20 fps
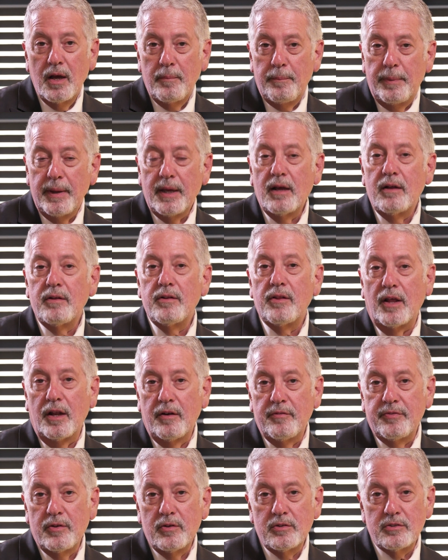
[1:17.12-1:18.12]
Being under the
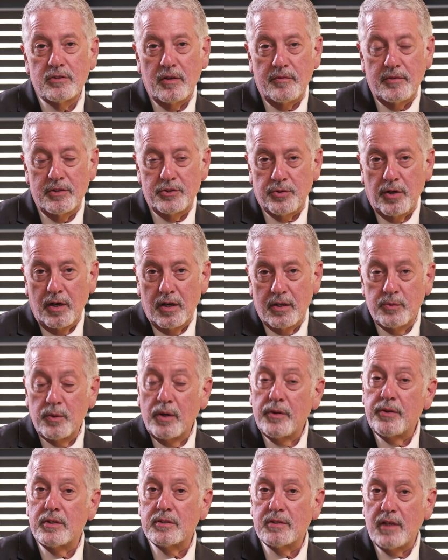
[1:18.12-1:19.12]
influence of a drug,
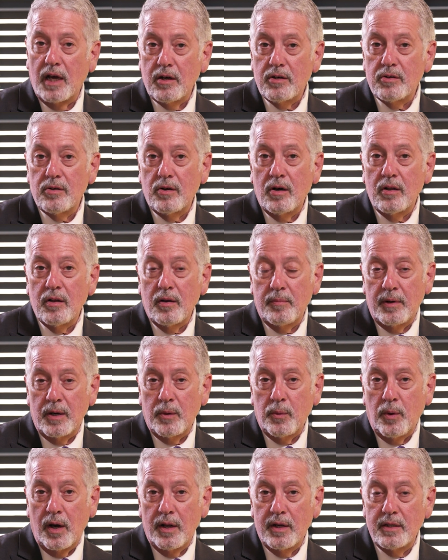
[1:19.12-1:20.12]
whether it's alcohol or
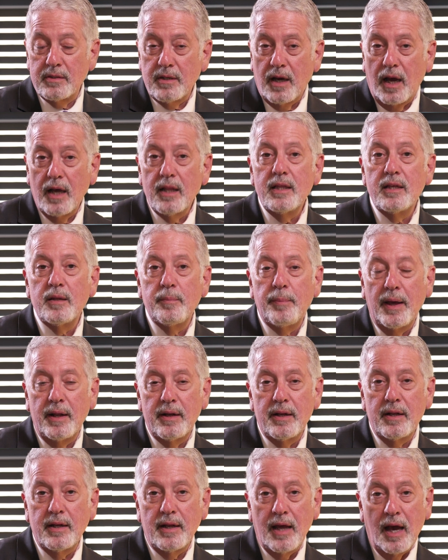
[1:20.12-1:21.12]
marijuana, is highly
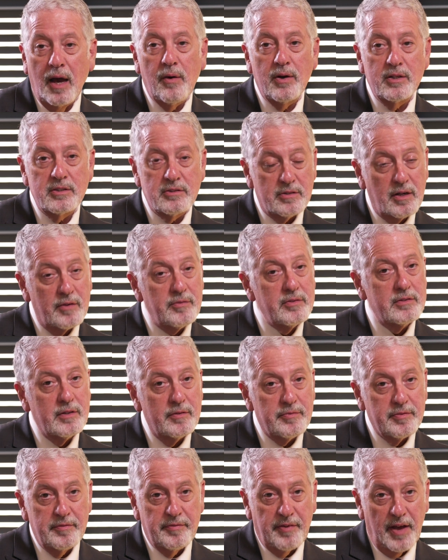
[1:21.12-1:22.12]
dependent now on several
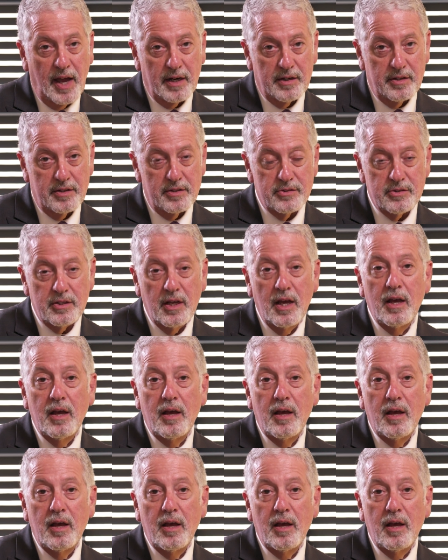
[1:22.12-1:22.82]
different factors.